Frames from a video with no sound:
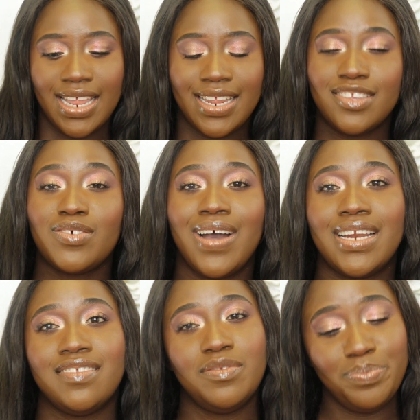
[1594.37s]
this quad
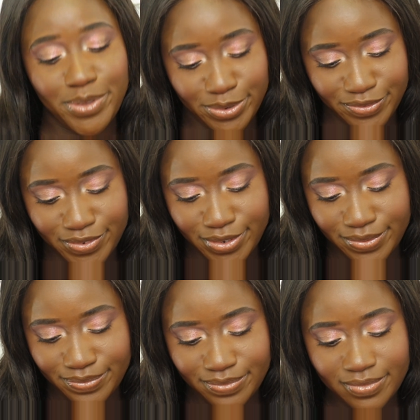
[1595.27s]
is beautiful.
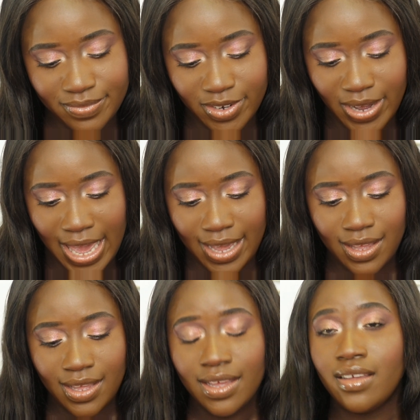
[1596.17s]
Okay,
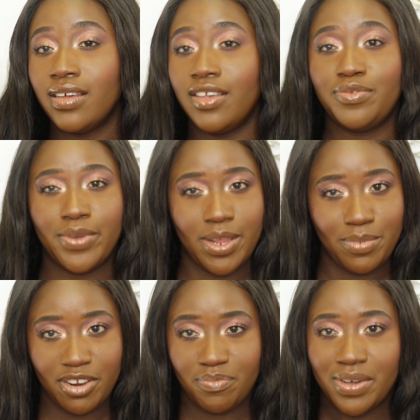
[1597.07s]
it's really
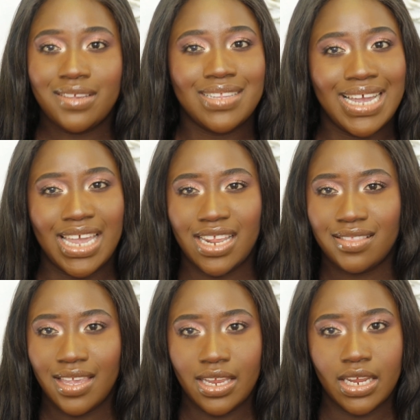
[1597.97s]
beautiful, but it's not
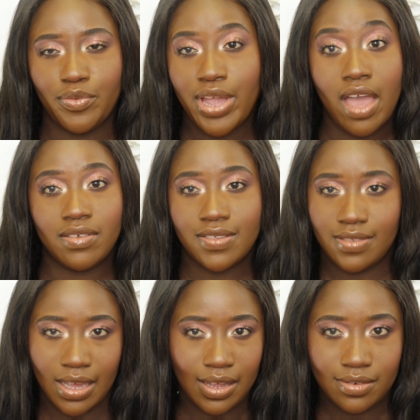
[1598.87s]
anything that we haven't
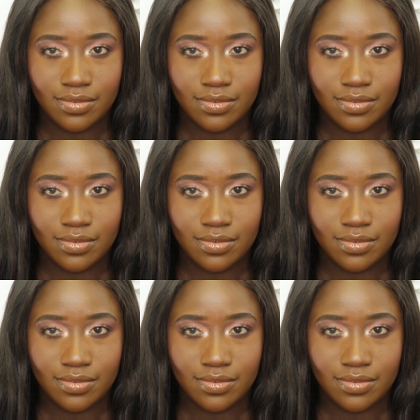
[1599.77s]
seen.